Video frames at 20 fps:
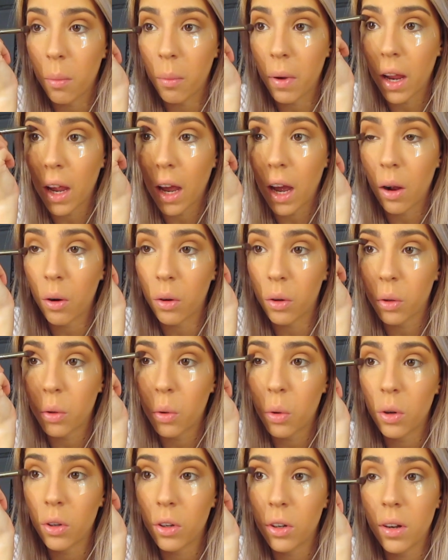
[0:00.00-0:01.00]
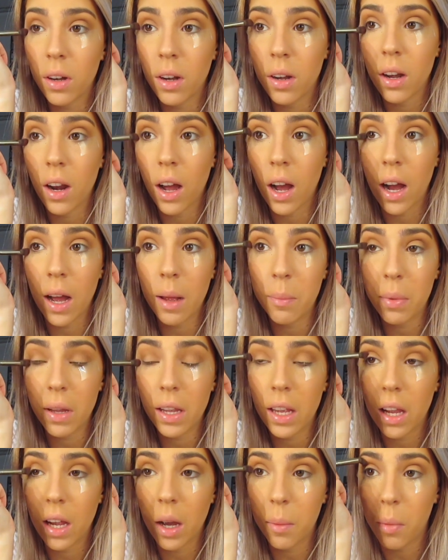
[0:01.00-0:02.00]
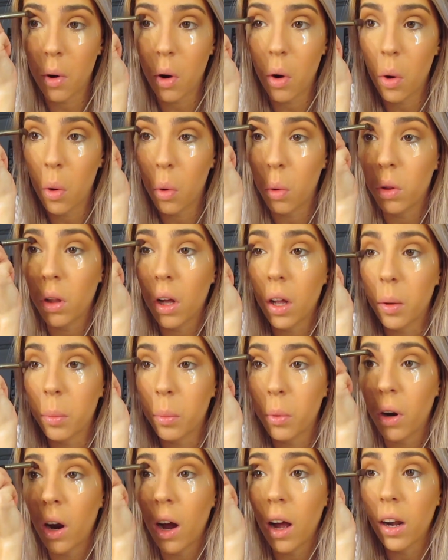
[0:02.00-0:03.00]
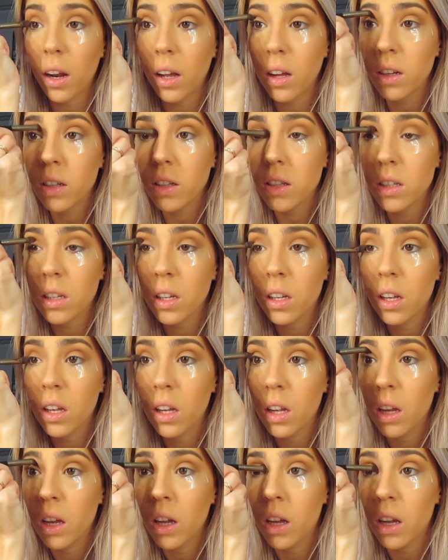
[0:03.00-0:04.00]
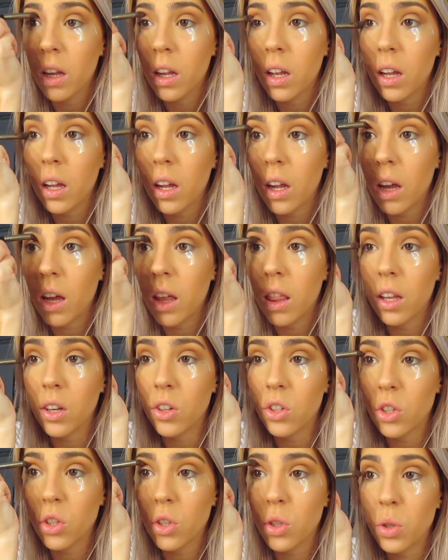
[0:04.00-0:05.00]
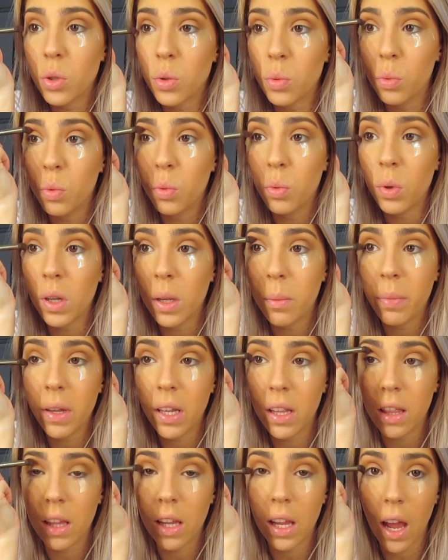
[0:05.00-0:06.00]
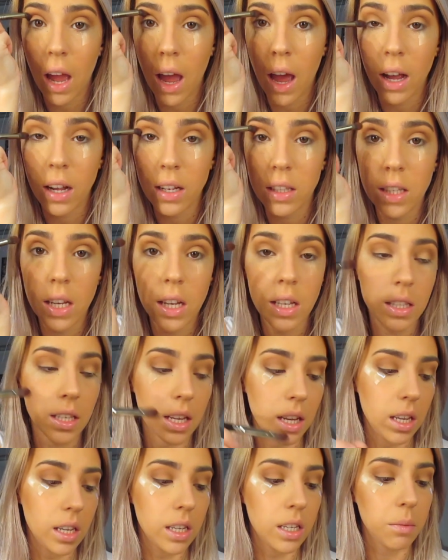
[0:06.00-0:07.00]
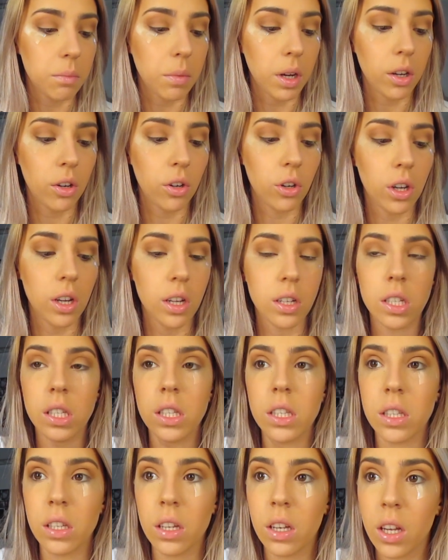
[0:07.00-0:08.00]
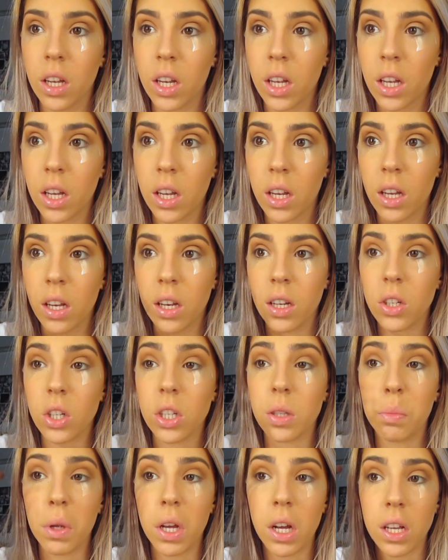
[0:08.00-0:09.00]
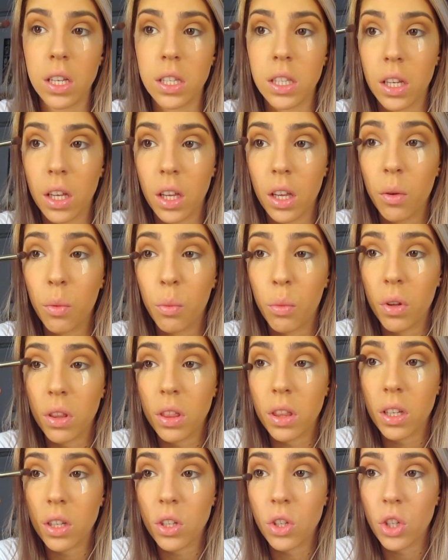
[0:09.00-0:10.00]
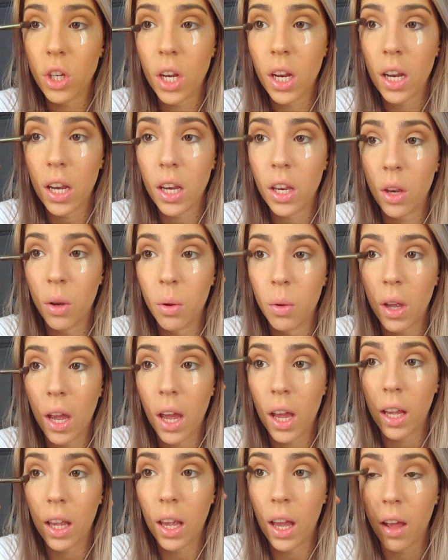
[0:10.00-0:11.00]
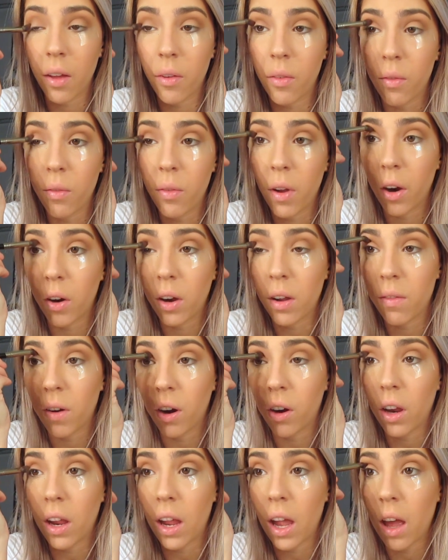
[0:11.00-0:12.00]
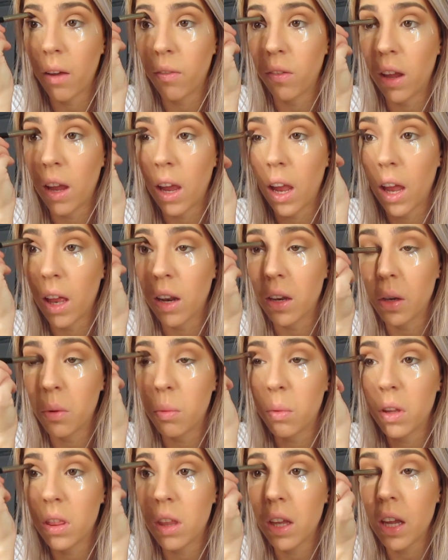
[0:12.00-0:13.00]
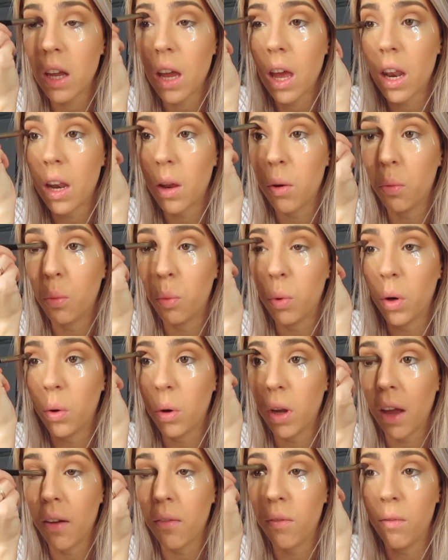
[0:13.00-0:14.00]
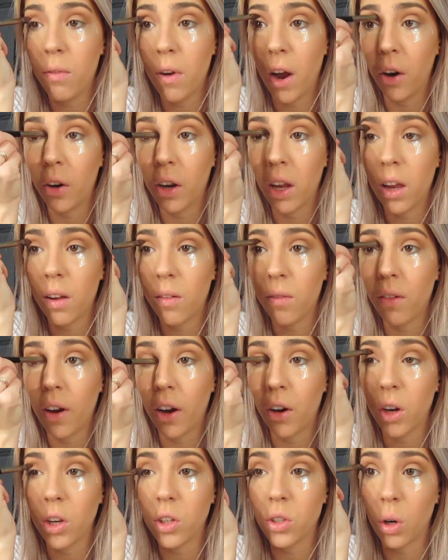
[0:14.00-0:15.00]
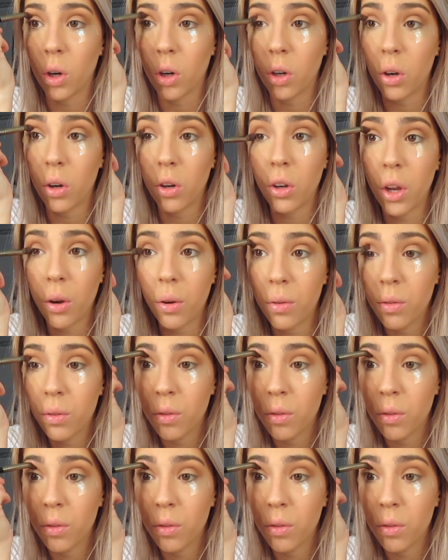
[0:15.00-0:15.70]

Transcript: my outer corner, not picking up a whole lot of product, and then just sweeping the excess into my crease. Just because with this shade you can get very, very heavy handed with it, and it will get very, very dark on you.